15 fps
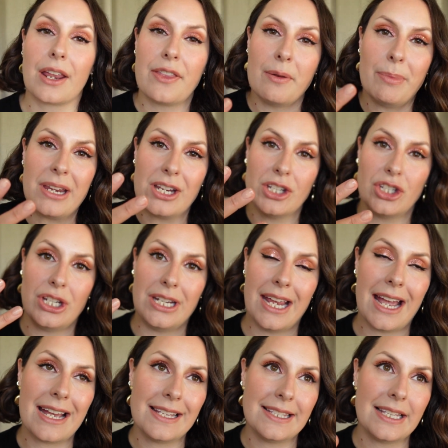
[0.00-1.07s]
I think because she
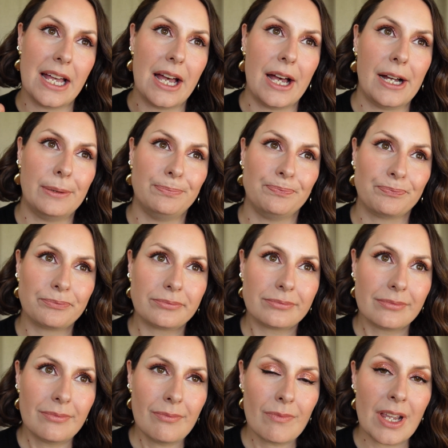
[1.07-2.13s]
has
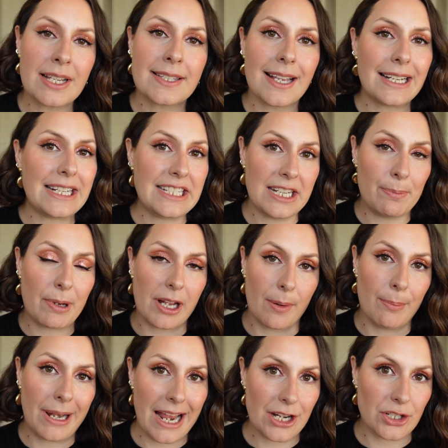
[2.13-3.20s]
slightly deeper
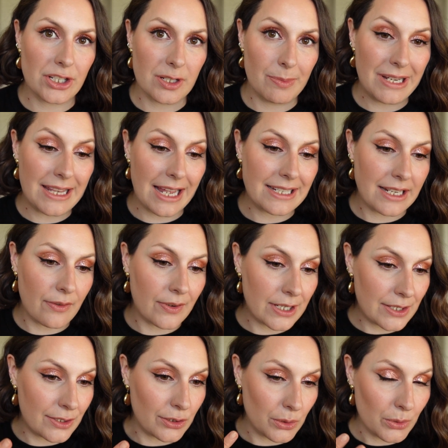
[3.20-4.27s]
complexion to me, that
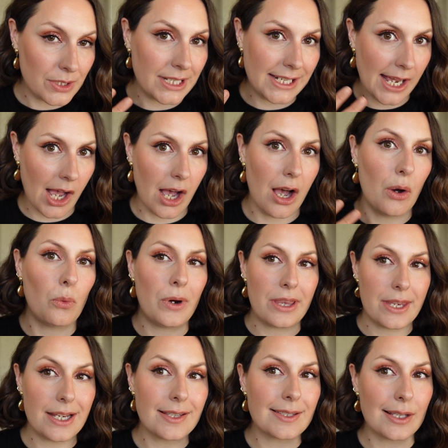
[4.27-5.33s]
definitely suited her with
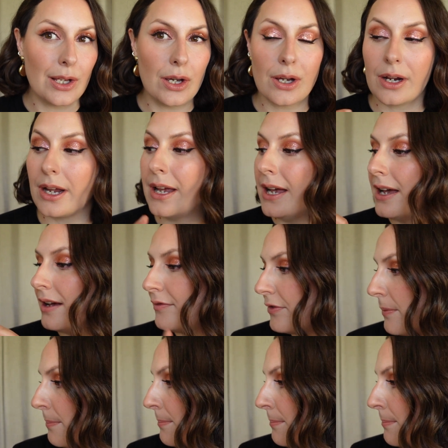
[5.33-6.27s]
this look. For